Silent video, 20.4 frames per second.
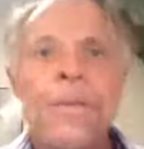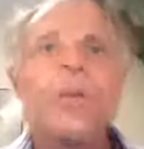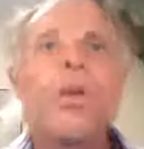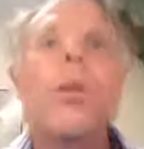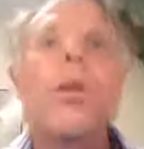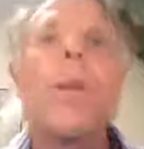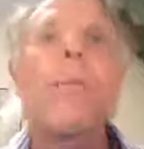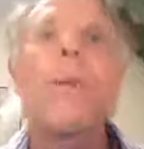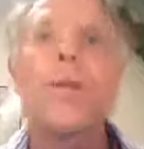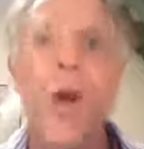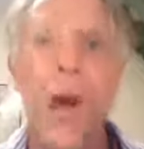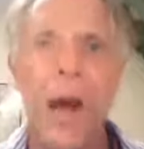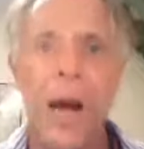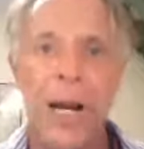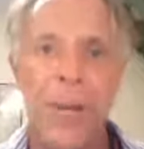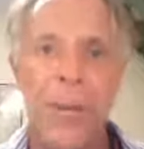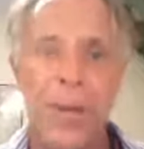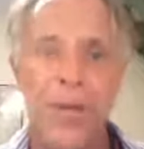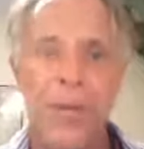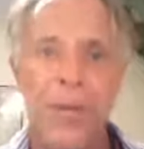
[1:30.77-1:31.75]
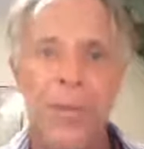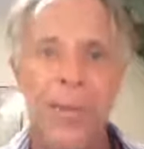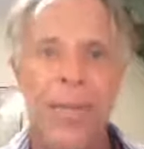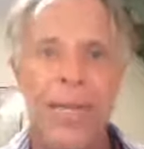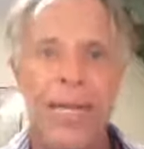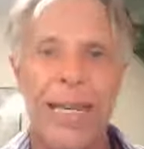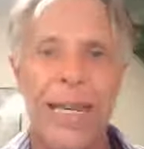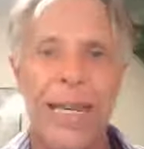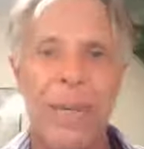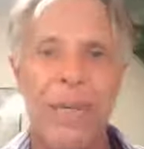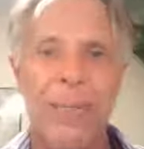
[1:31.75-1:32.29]
So let me talk about some of
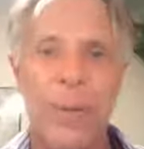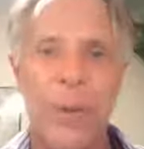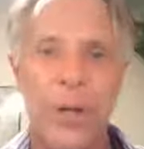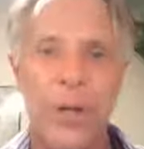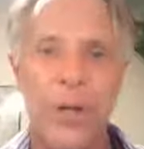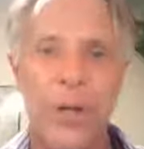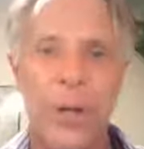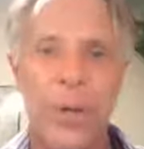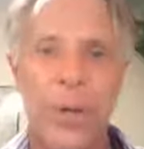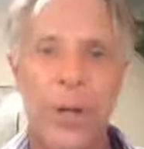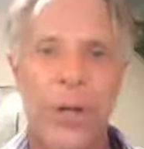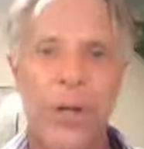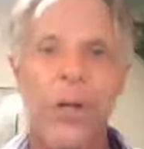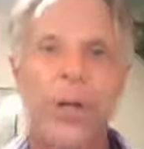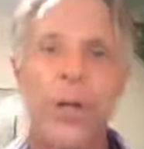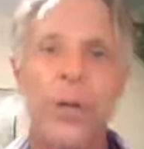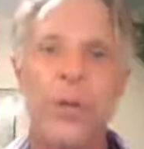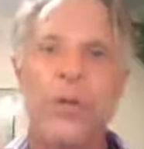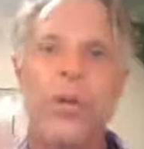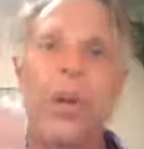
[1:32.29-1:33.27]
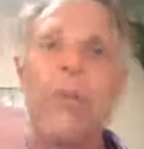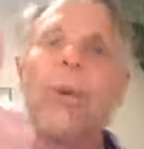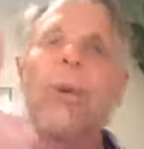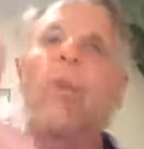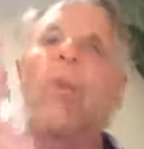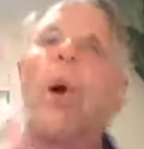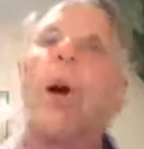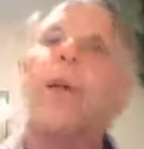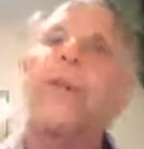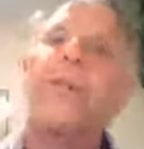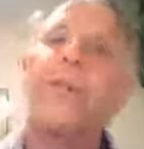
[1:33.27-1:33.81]
the key points that we're going to use. Number
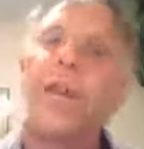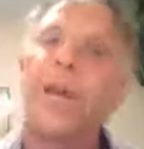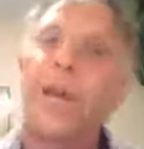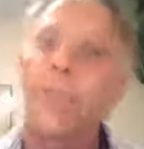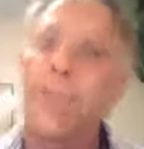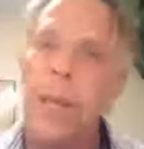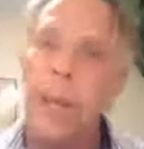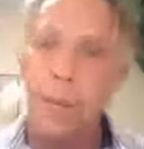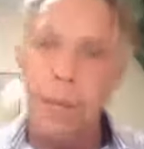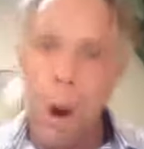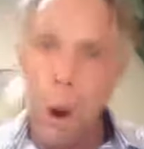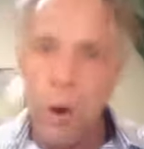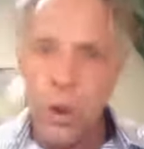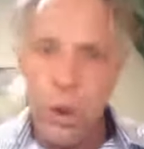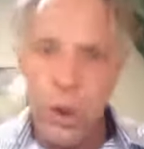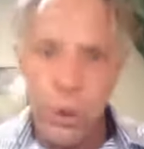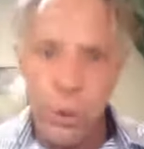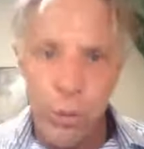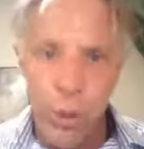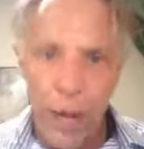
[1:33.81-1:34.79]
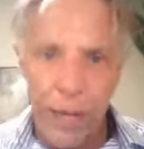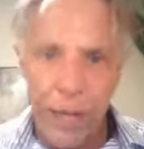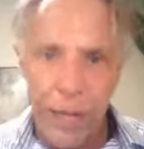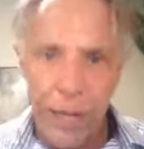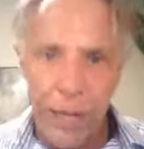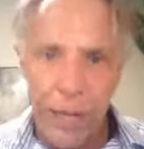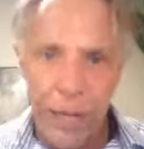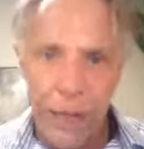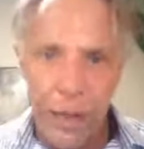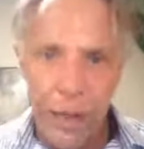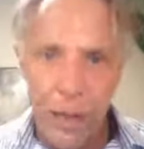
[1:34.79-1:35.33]
one is going to be emotional
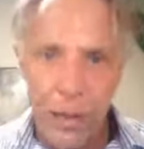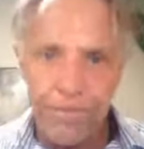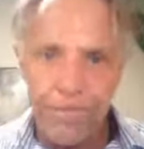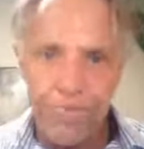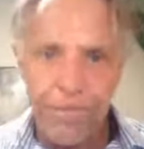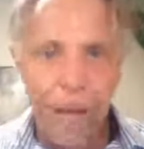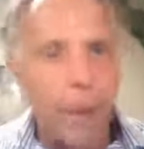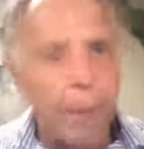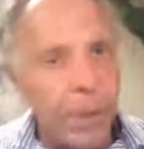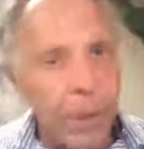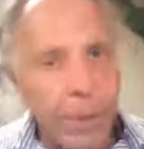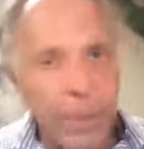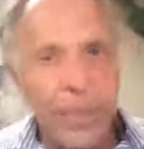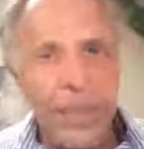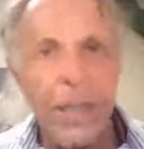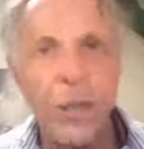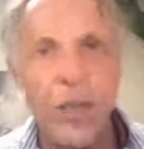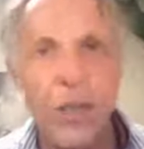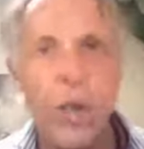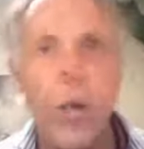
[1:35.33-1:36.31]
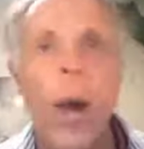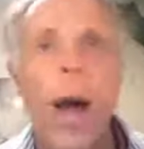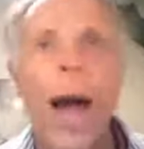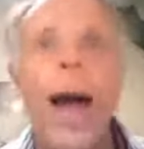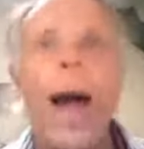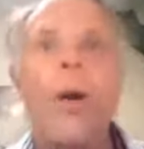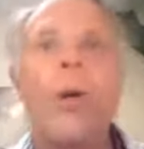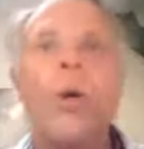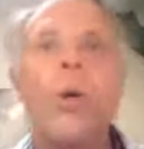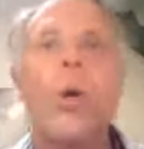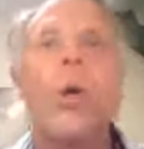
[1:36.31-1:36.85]
regulation. I'm going to teach you
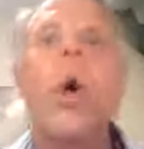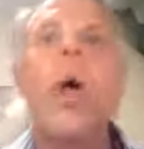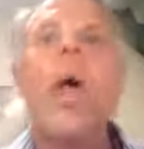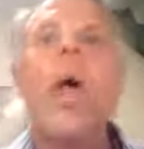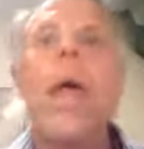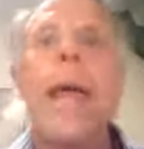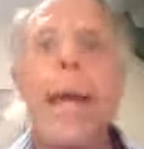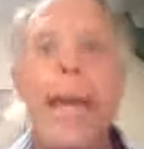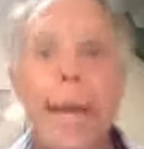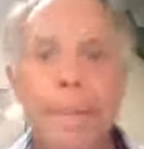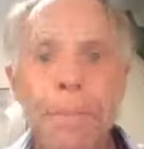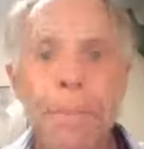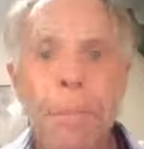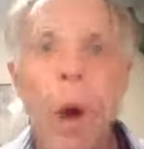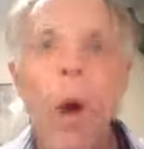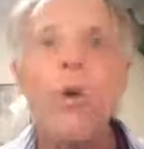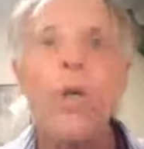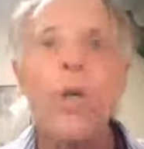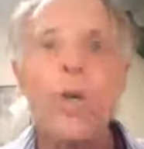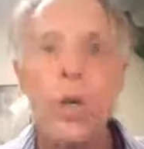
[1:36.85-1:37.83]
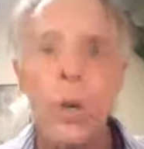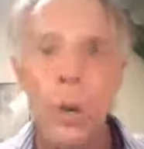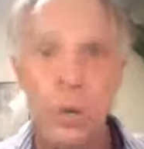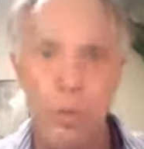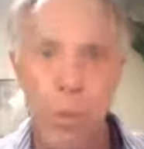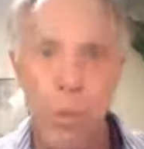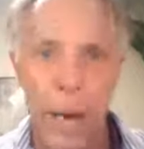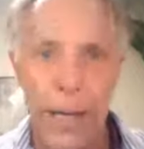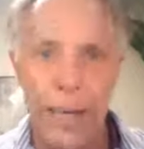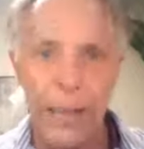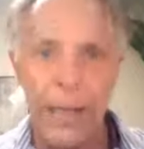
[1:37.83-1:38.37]
how to emotionally
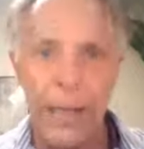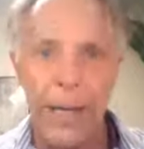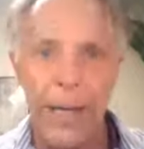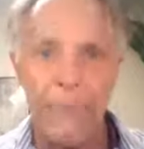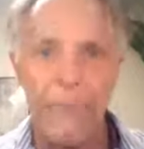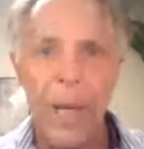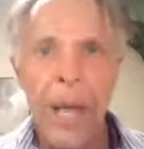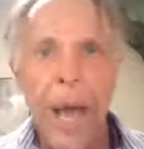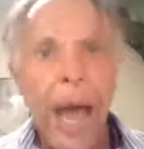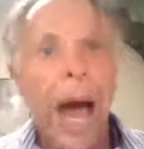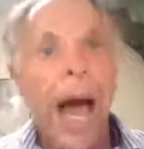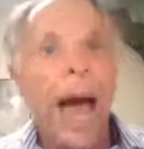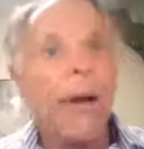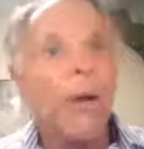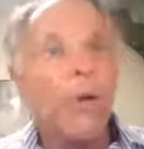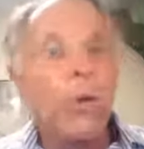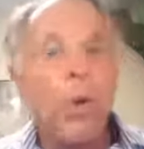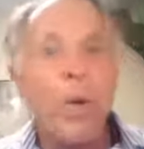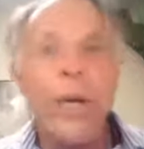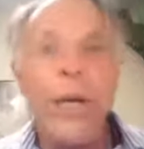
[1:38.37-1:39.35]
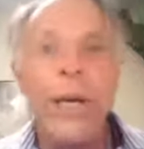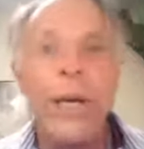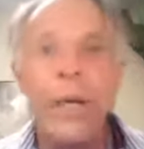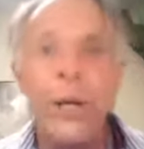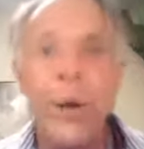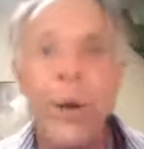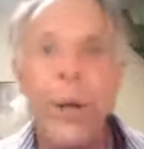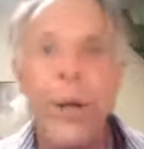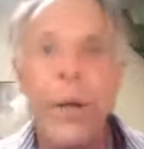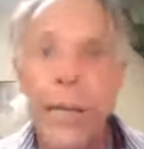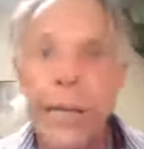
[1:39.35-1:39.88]
regulate, how to look at
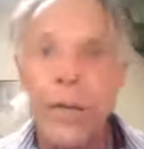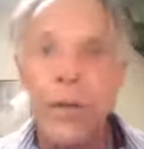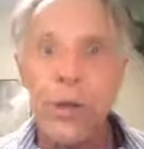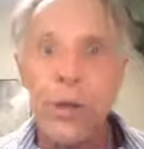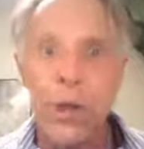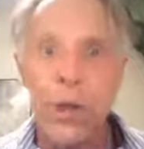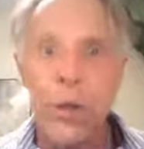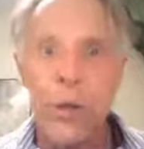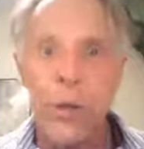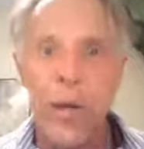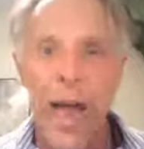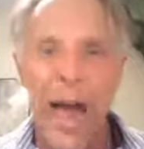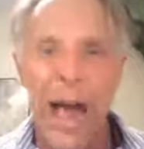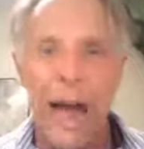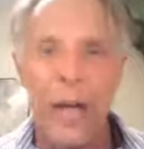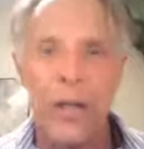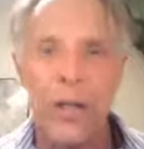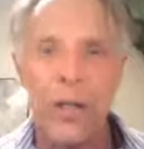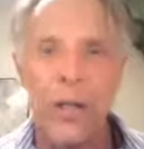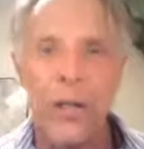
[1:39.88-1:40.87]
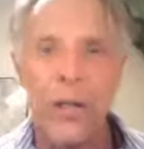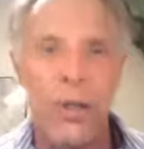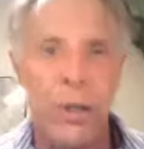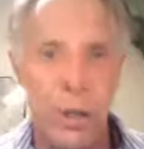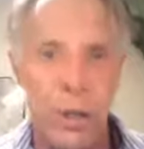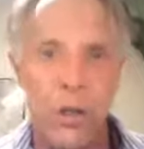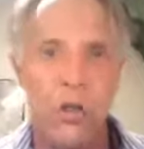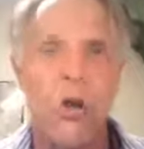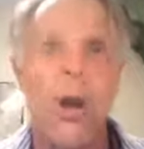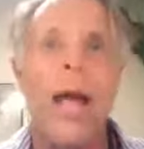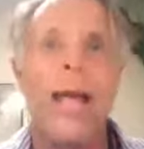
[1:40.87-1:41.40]
your knee-jerk reactions
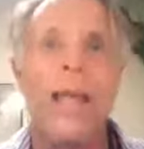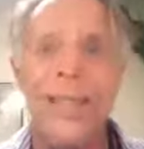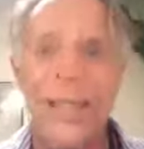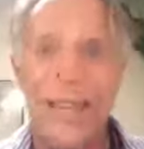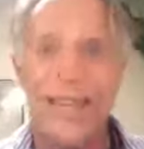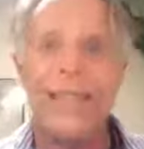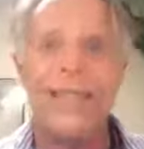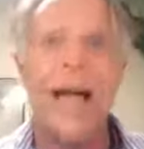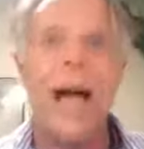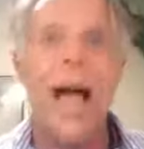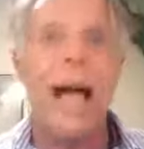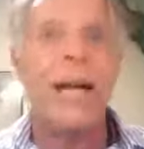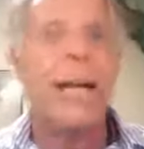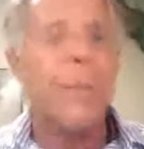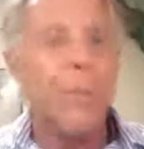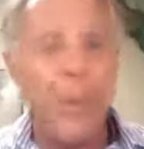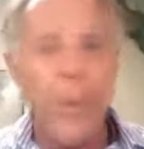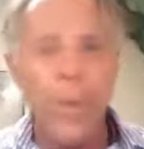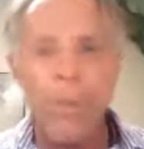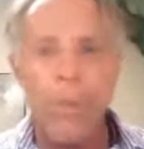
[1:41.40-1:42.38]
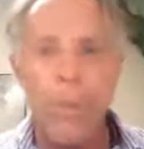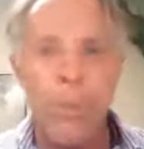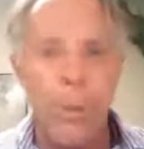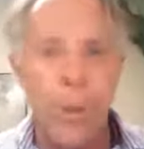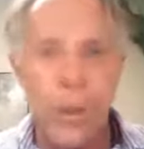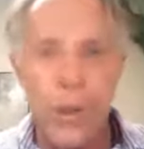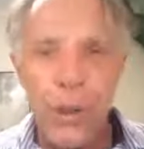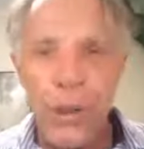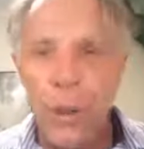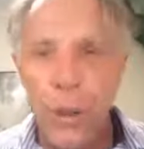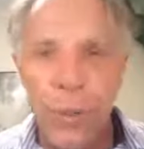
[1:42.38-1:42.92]
to stress, anxiety, people
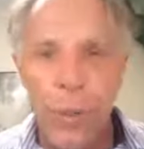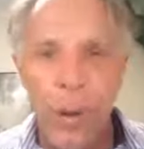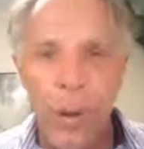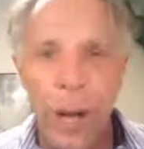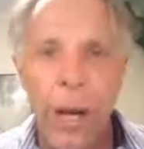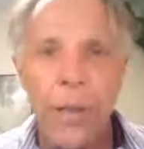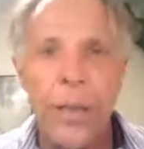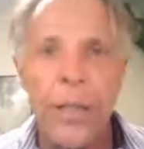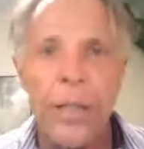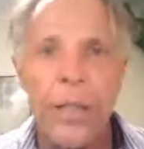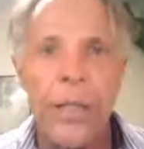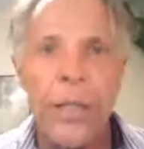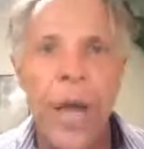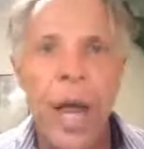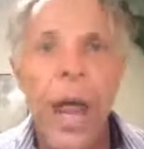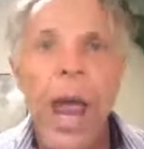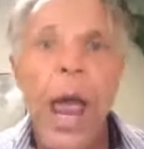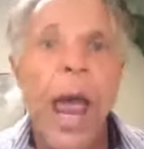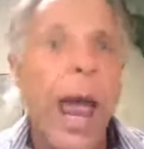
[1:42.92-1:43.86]
pushing your buttons,